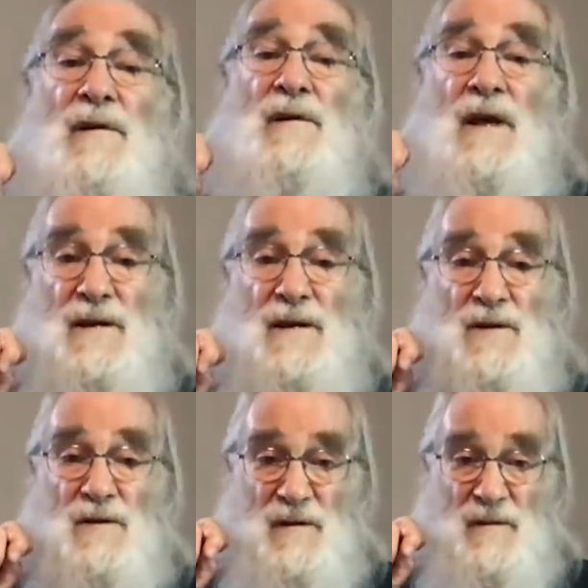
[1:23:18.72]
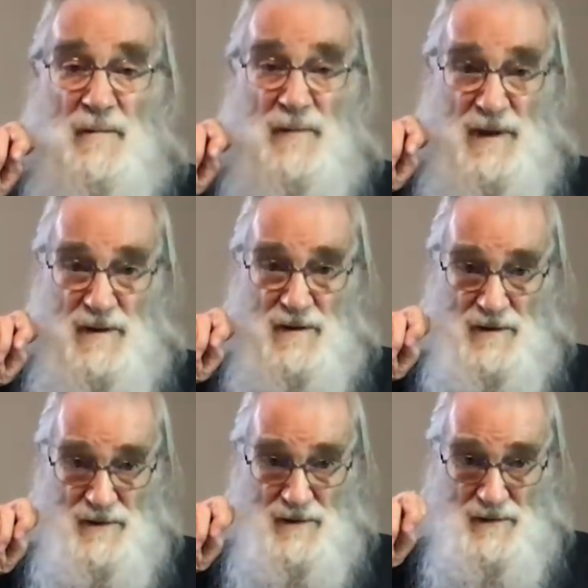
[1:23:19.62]
The excellent piece
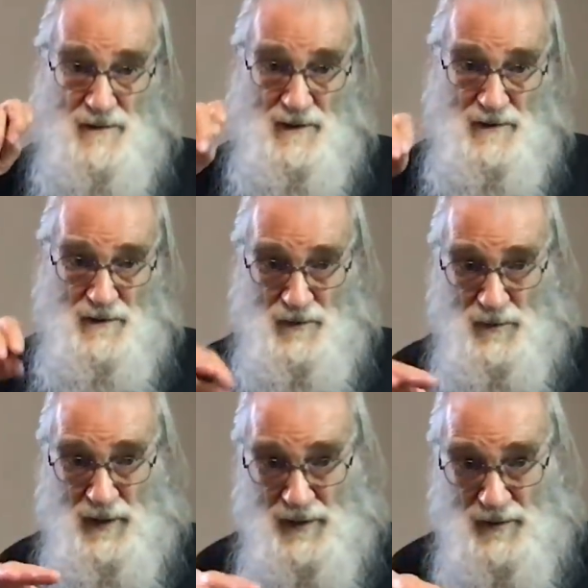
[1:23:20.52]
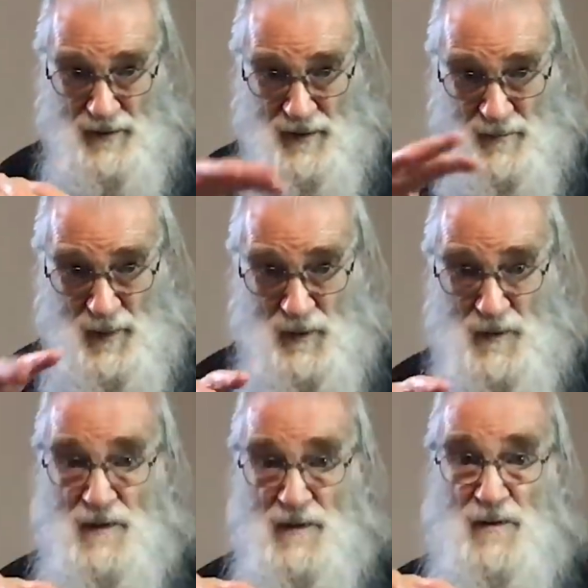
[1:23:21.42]
that you edited and
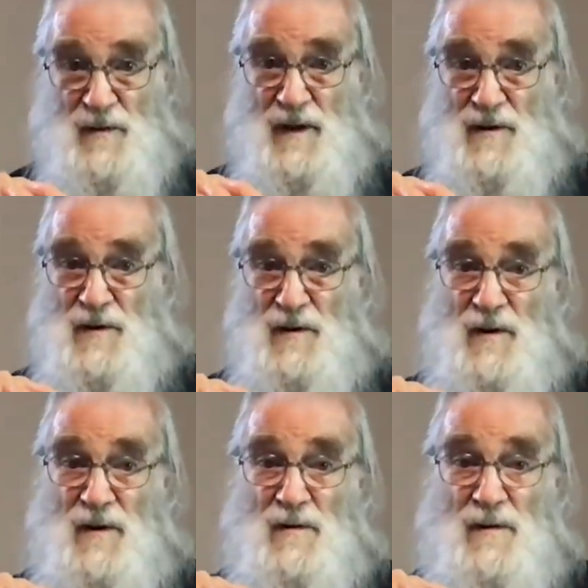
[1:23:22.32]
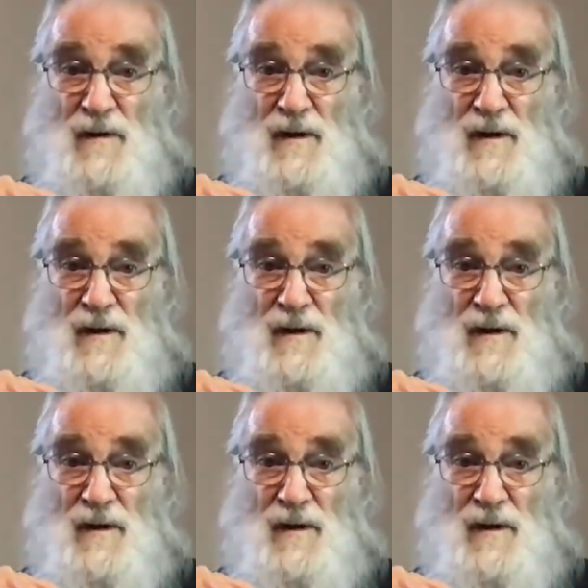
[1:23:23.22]
posted 2 days ago,